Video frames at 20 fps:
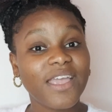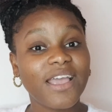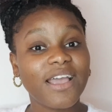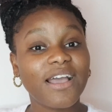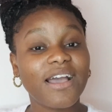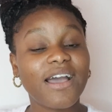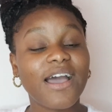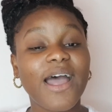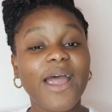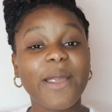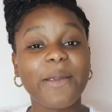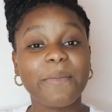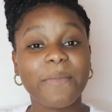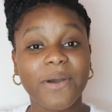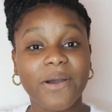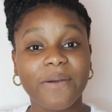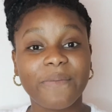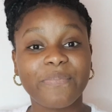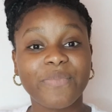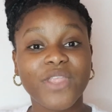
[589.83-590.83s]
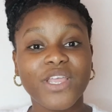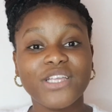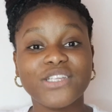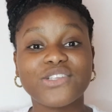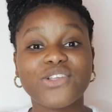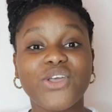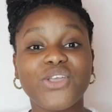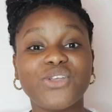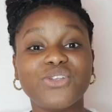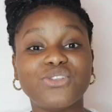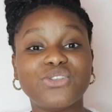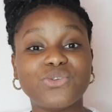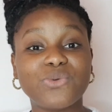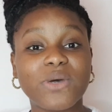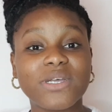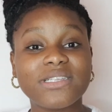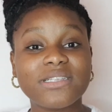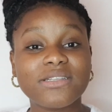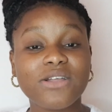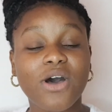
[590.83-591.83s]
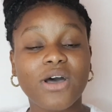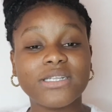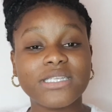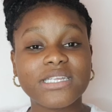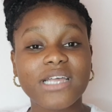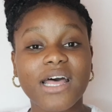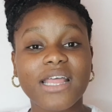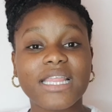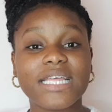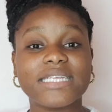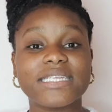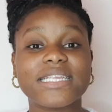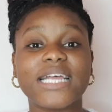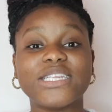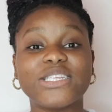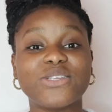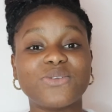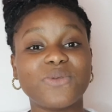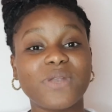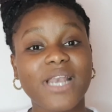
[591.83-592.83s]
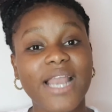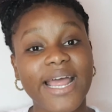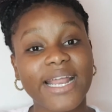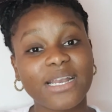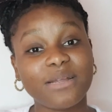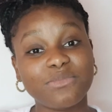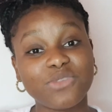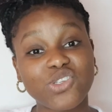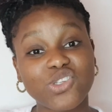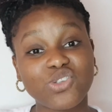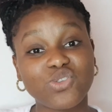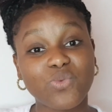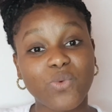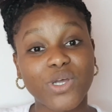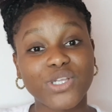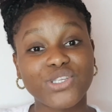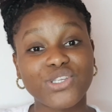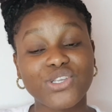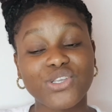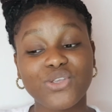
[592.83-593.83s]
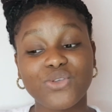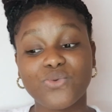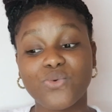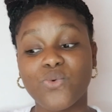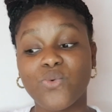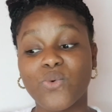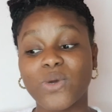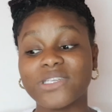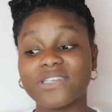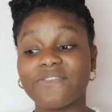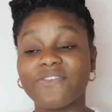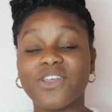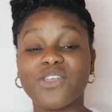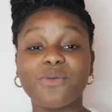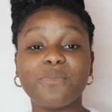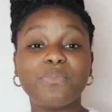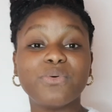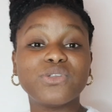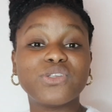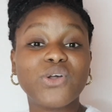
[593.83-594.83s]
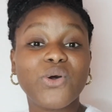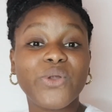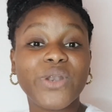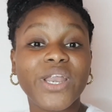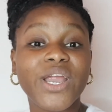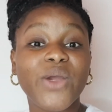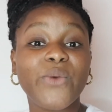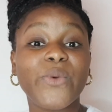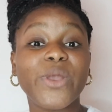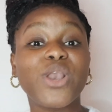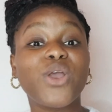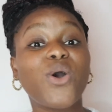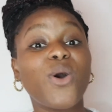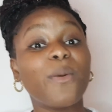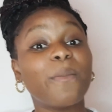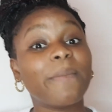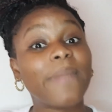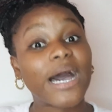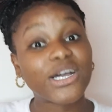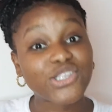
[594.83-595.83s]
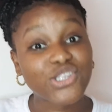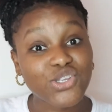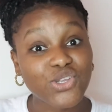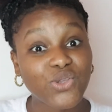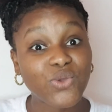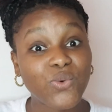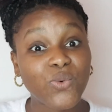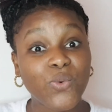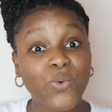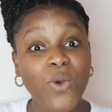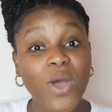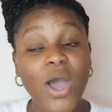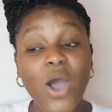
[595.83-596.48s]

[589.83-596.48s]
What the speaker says: Karma. So you do unto others as you would like them to do unto you. Whatever you put out there will come back to you.